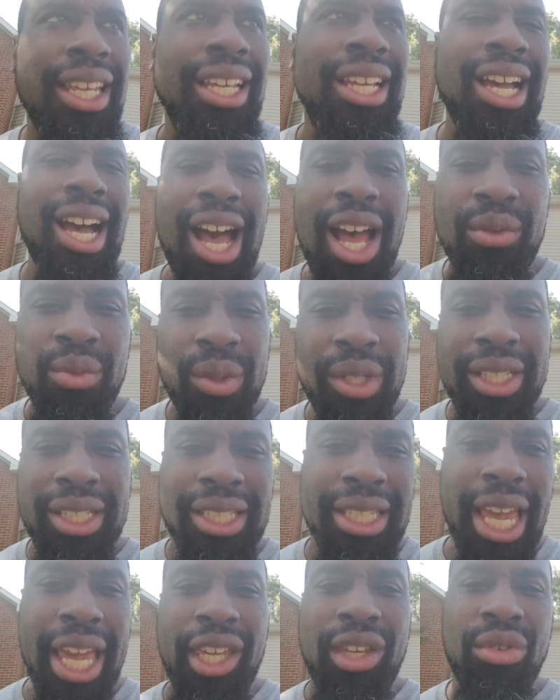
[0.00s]
God wouldn't
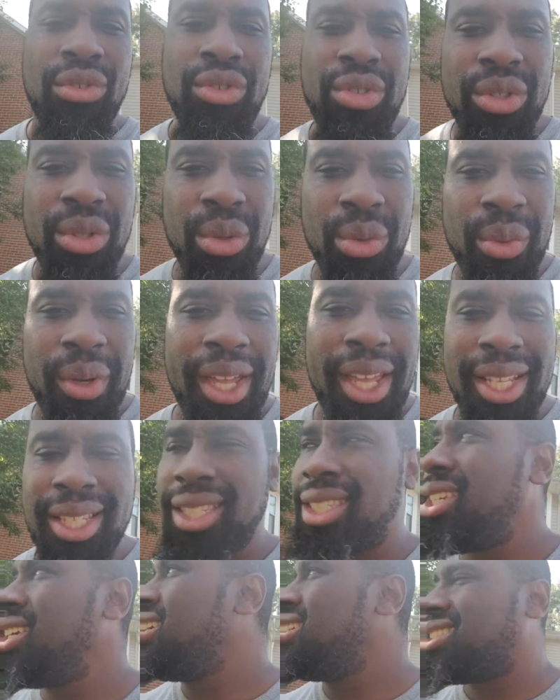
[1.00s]
take you to the Red
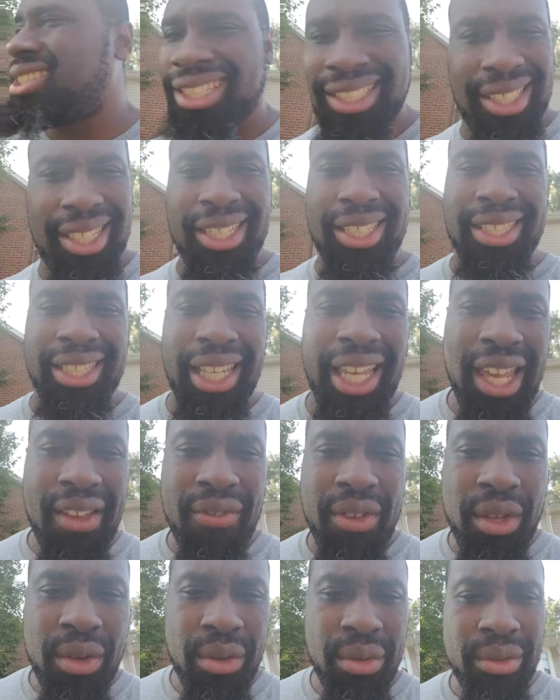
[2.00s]
Sea to just leave
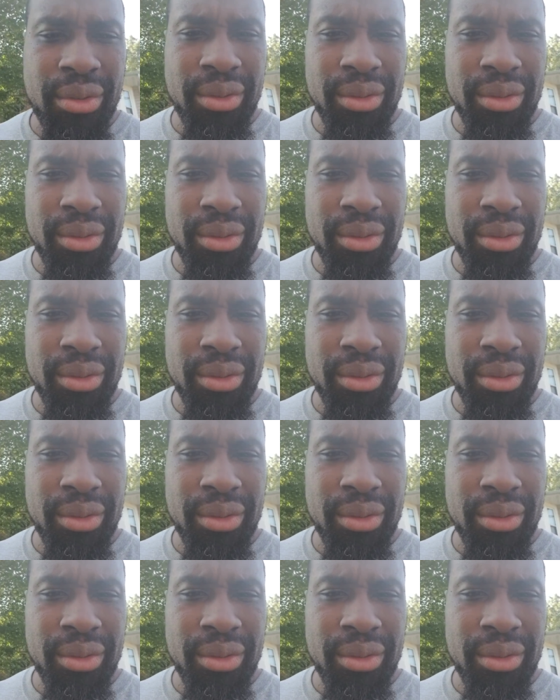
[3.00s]
you.